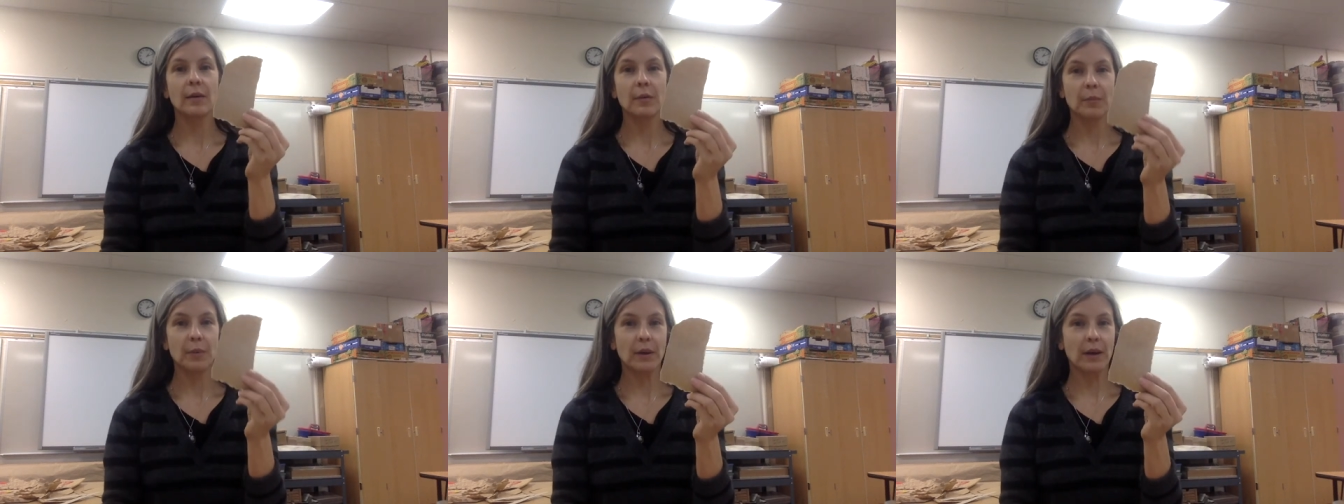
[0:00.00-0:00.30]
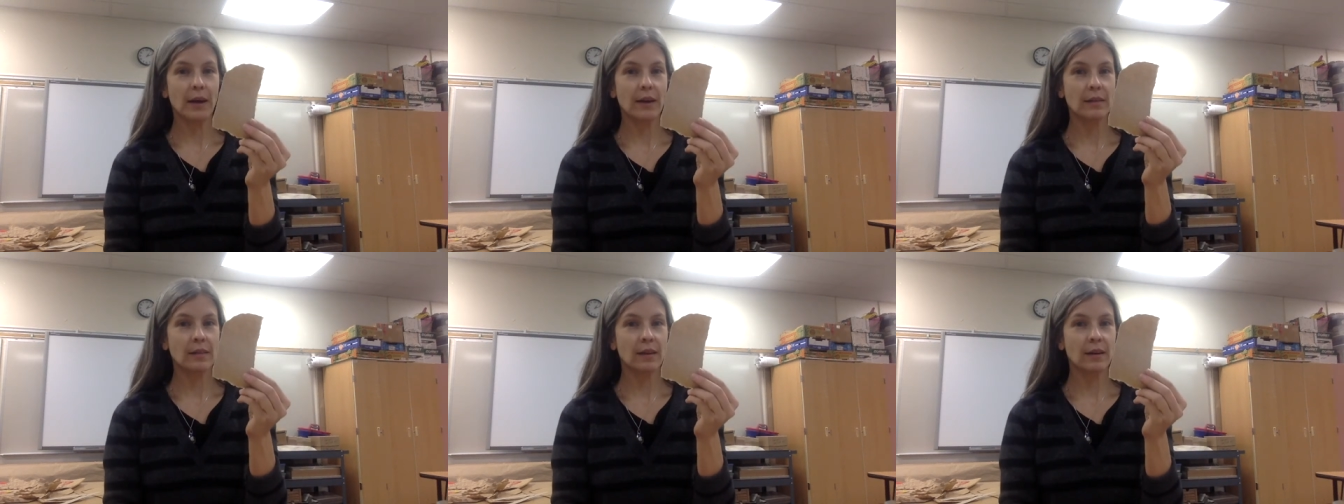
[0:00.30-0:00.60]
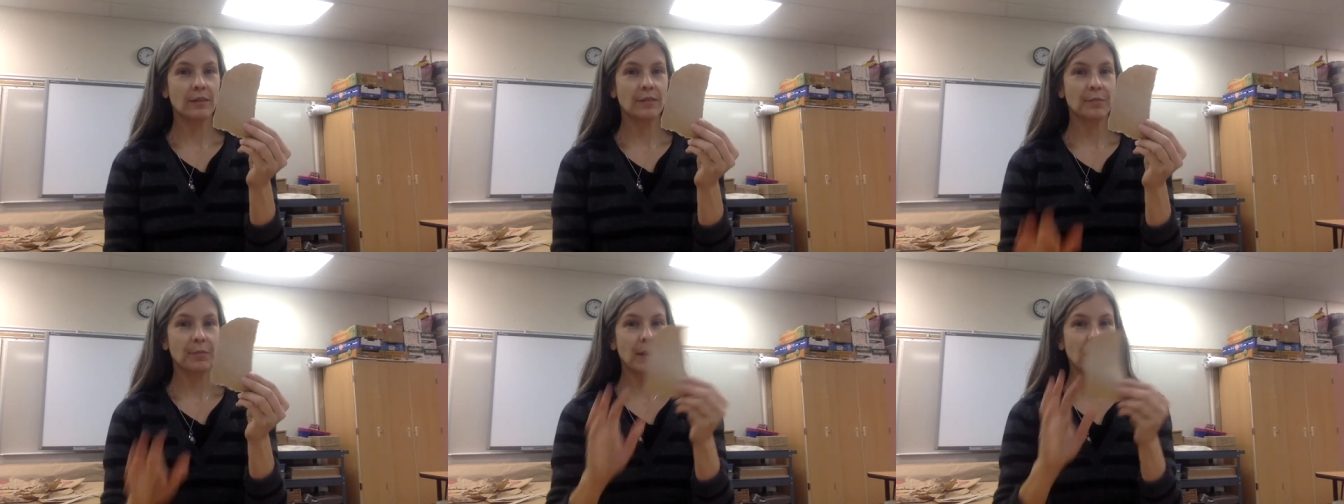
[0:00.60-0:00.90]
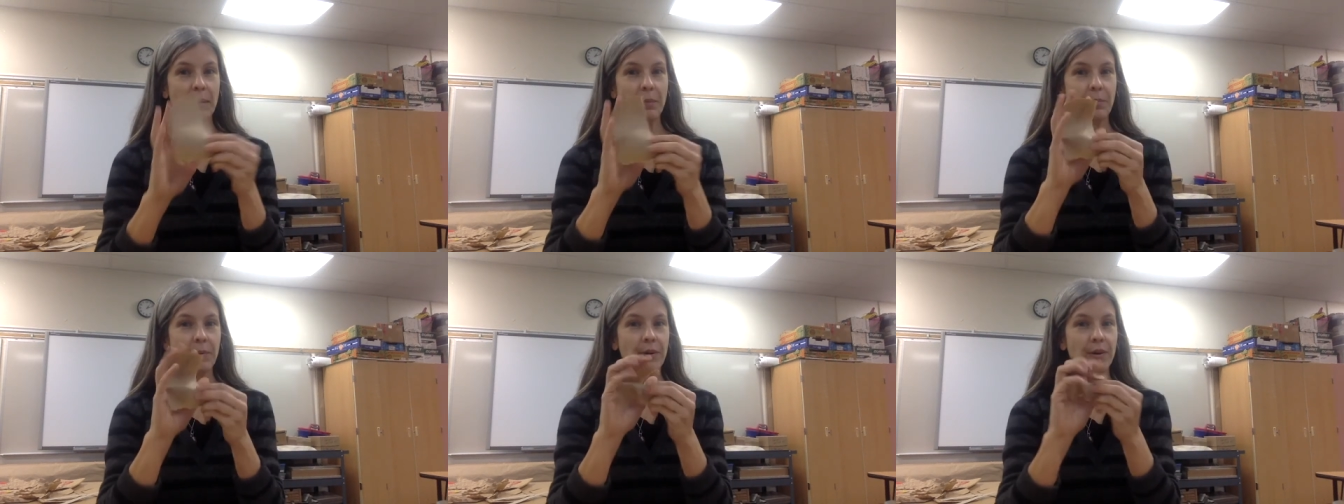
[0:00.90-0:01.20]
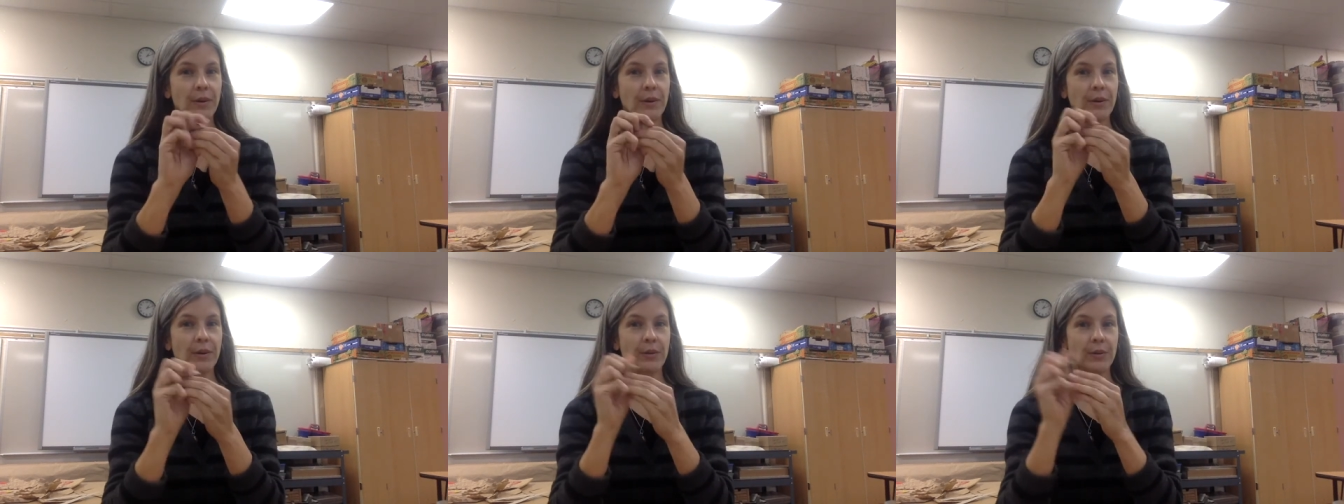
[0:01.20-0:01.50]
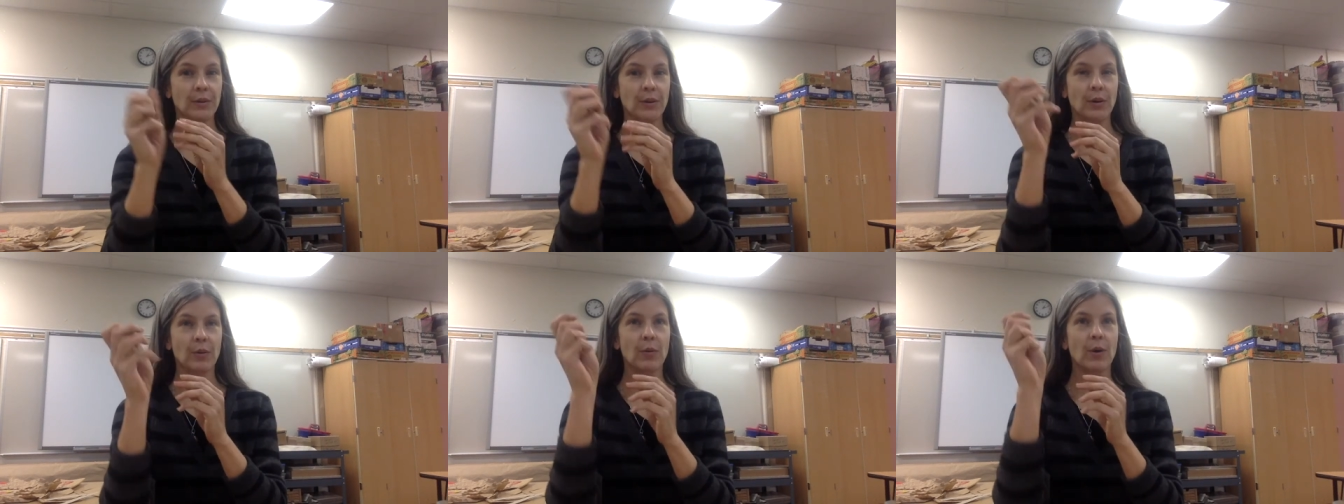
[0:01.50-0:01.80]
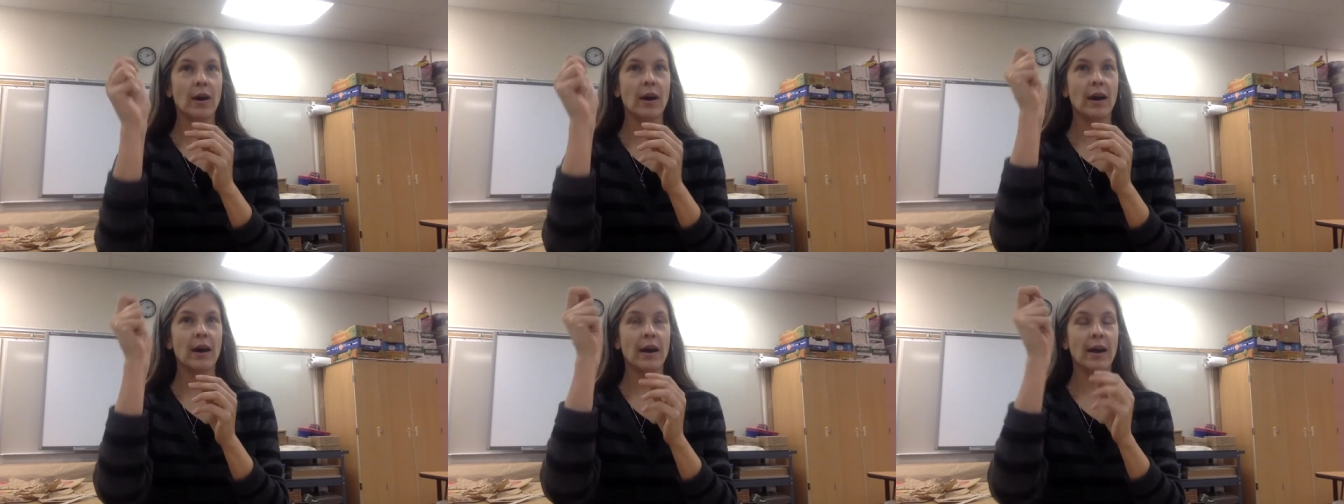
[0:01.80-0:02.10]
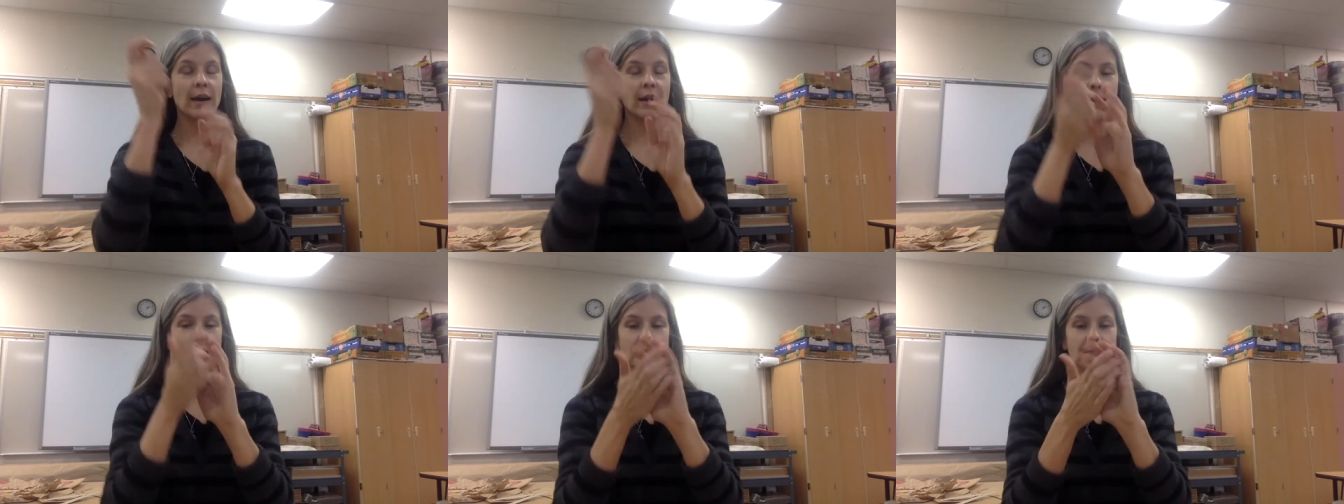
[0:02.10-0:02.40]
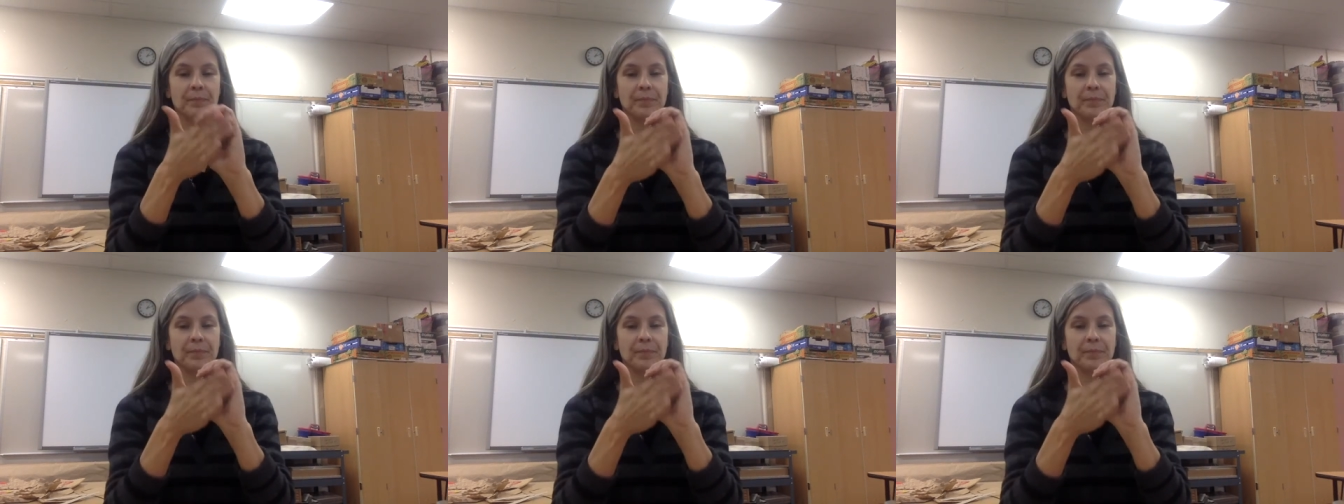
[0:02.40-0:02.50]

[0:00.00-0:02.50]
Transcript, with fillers: But I love paper, you know why,